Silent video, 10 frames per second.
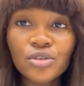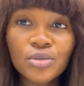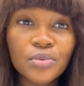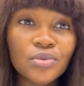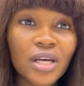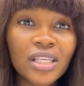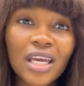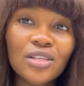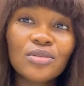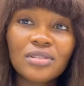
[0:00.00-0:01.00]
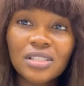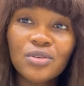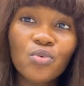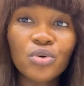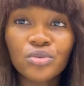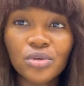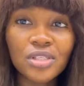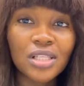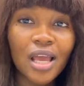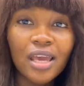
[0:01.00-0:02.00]
hospital and they get to see one
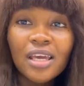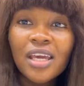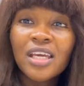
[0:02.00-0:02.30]
nurse, like,